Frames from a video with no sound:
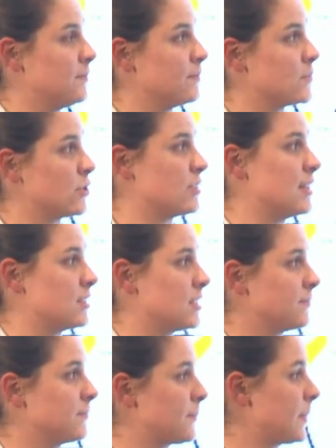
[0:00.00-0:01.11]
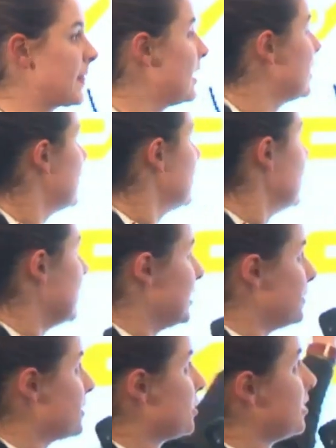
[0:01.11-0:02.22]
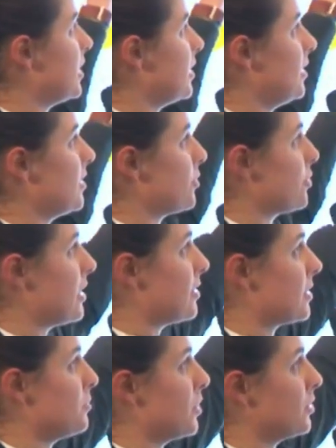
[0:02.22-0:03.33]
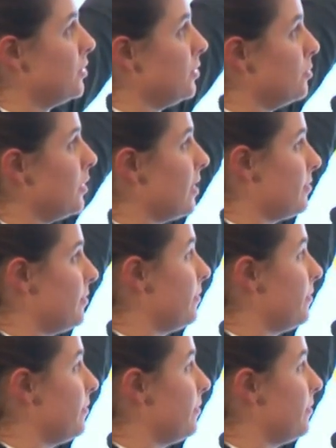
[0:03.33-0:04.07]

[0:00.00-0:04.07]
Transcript: social housing. So in a social housing model, you have